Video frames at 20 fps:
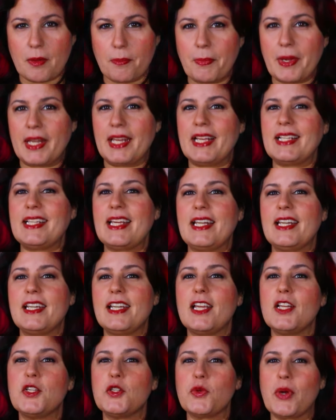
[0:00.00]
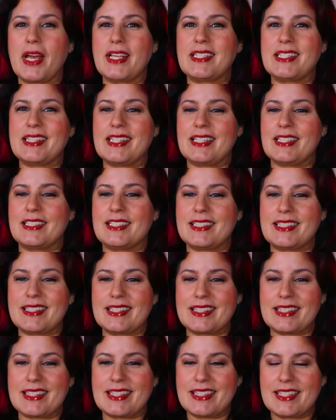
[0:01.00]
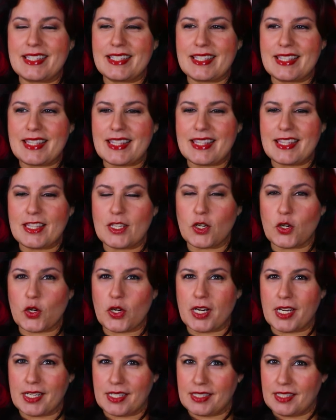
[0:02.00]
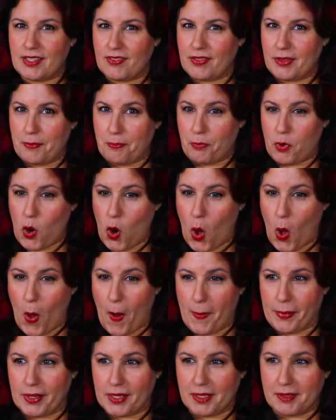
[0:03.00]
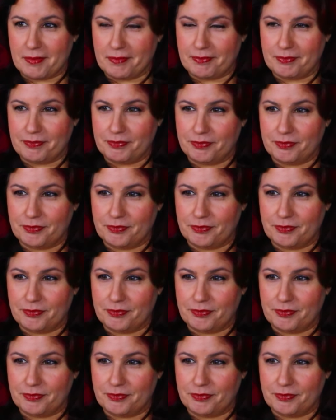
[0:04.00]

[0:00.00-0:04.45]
But he didn't address the crux of the problem.